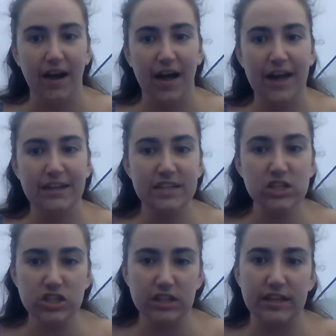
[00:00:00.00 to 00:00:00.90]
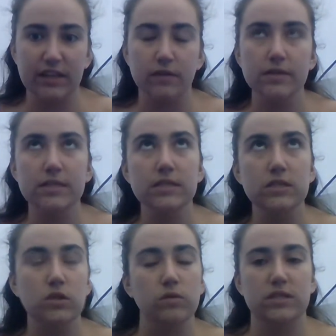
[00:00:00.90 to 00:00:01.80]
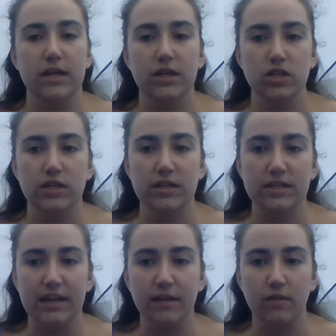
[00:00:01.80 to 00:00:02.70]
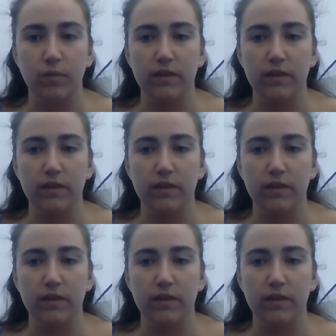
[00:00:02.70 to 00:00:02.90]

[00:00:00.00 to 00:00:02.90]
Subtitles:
And additionally, there is this association in dance with